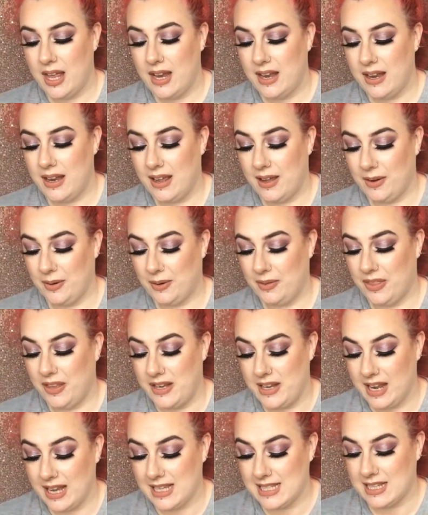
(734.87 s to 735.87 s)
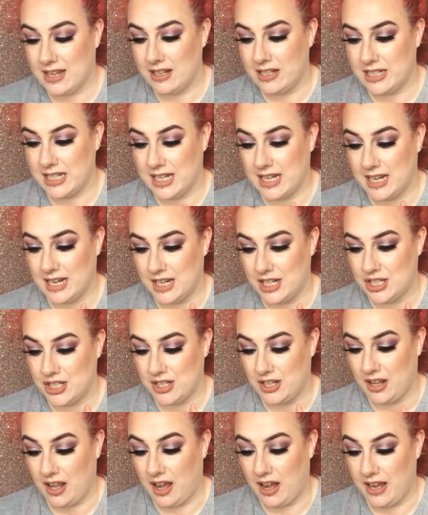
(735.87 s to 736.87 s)
Now, the next holiday
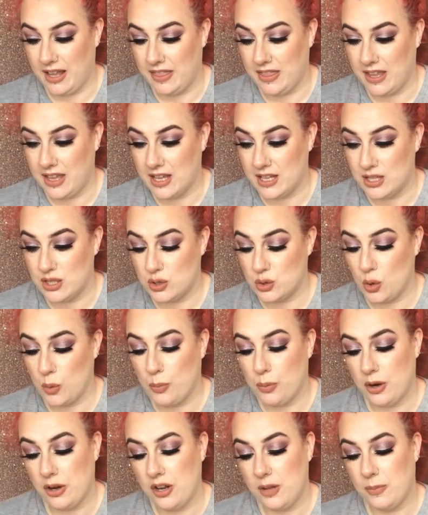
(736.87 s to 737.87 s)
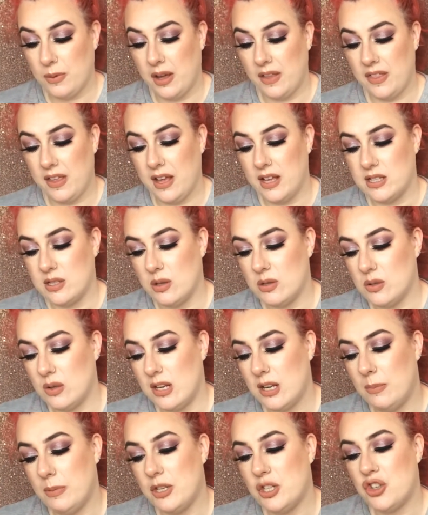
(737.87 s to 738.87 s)
collection that I think is so pretty, but I think it's also a
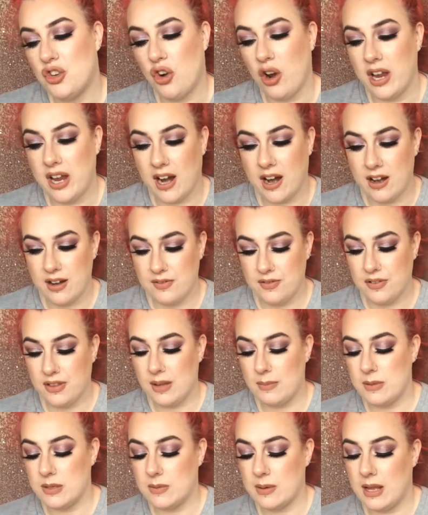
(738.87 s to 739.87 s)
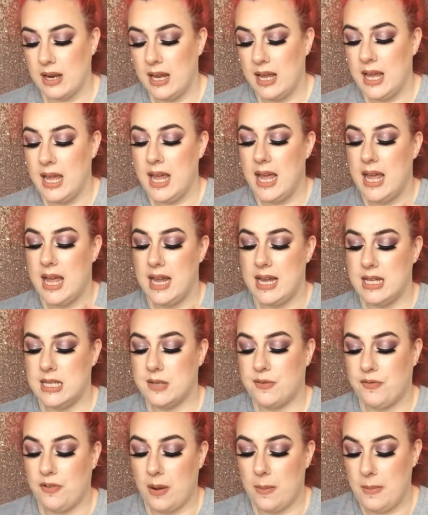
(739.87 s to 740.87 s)
little bit try-hard for them as well, is
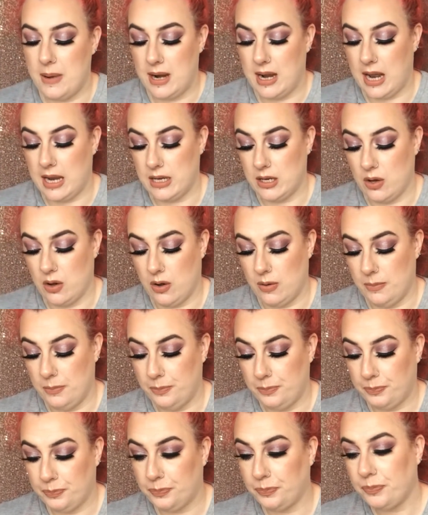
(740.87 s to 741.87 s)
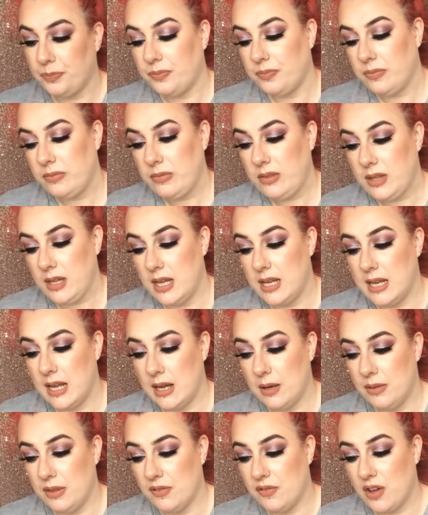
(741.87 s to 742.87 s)
from Lancome.
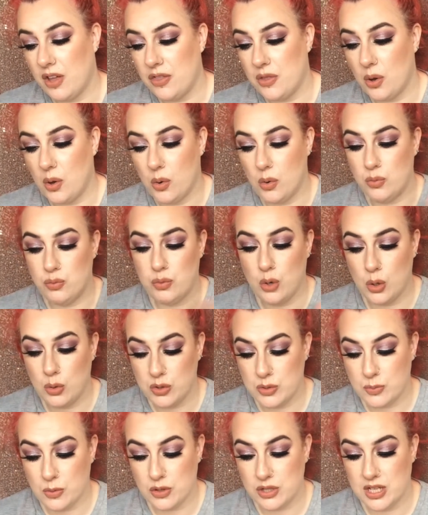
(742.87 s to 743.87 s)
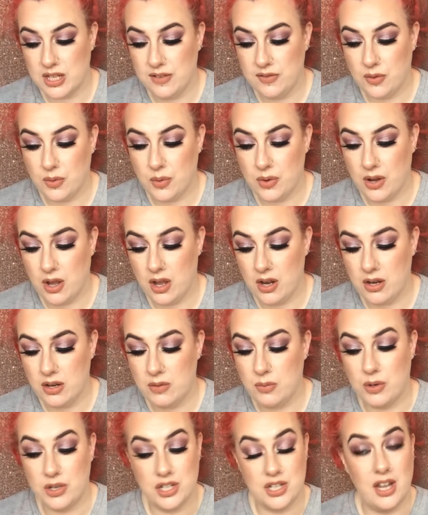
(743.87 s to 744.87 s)
Now, they've got the whole rose motif going on,
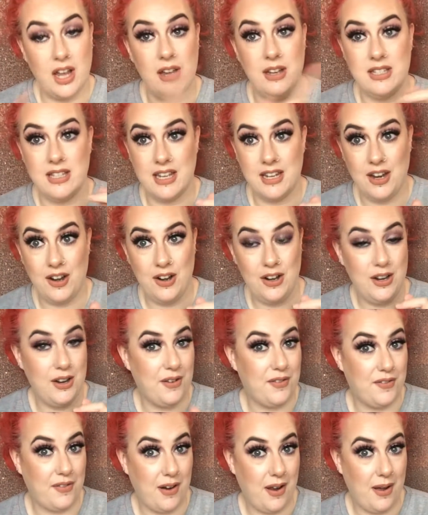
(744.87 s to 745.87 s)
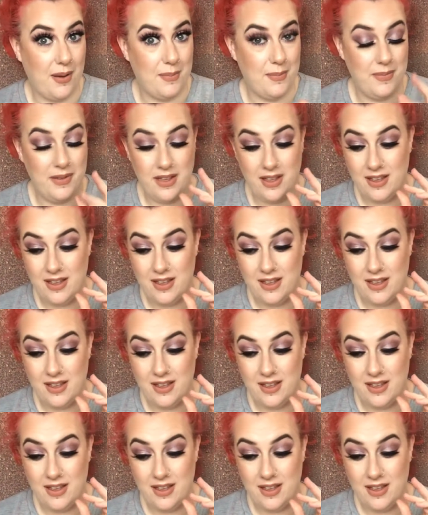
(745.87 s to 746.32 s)
which I said earlier from